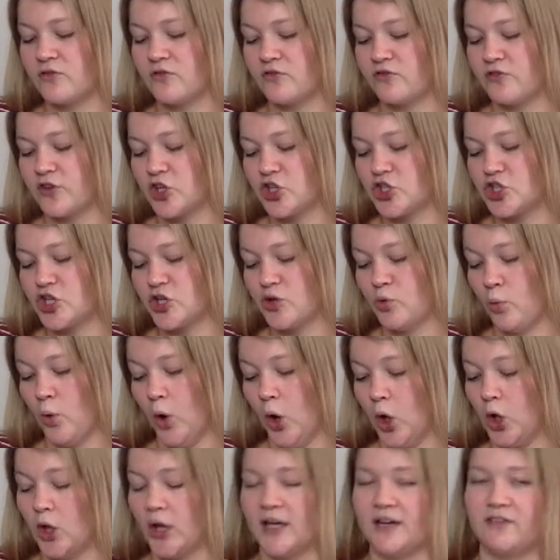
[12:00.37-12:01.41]
virgin
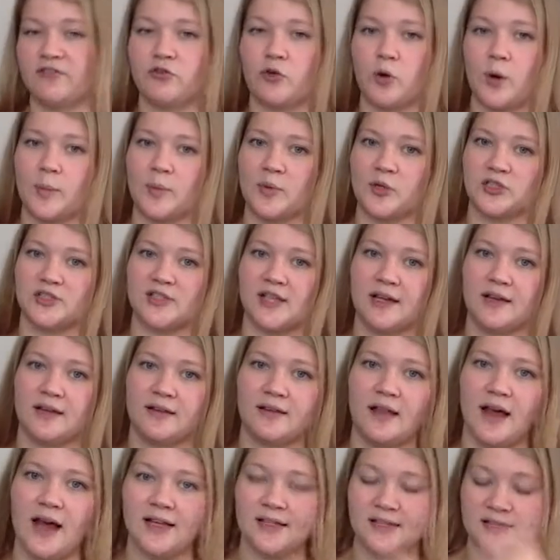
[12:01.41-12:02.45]
wool and 4%
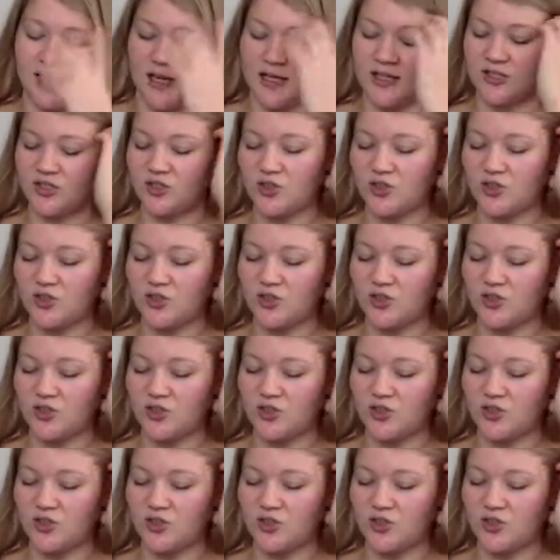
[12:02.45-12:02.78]
elastane,